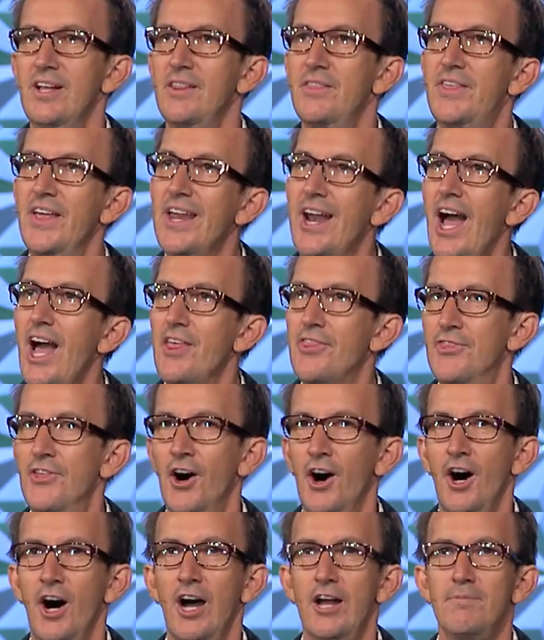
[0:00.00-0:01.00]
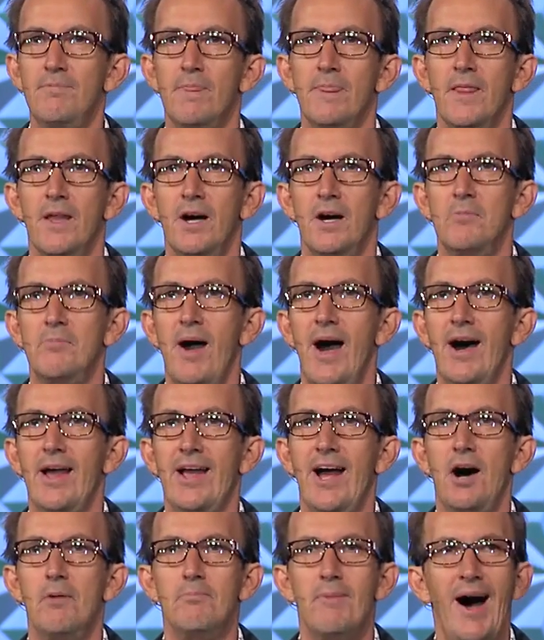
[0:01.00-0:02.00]
Then I thought about
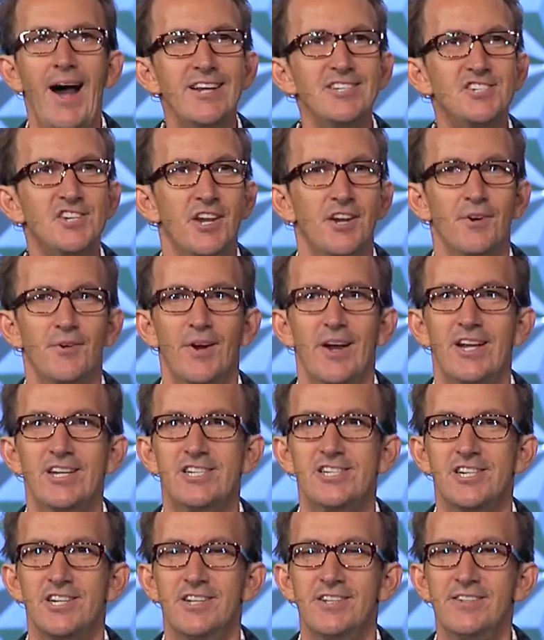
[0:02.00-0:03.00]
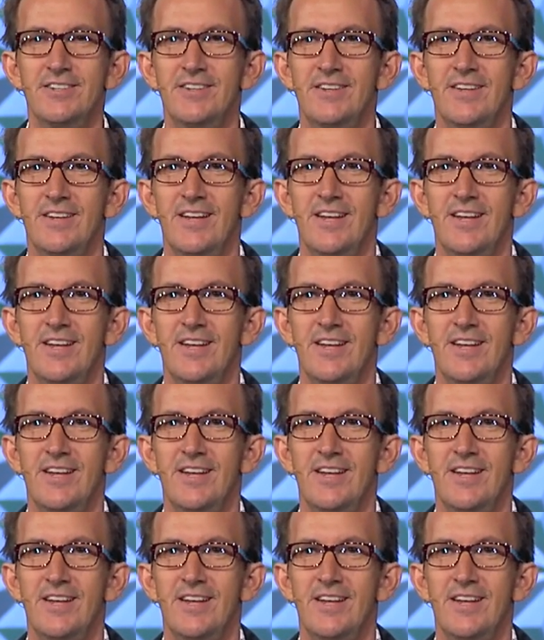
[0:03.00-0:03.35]
how my generation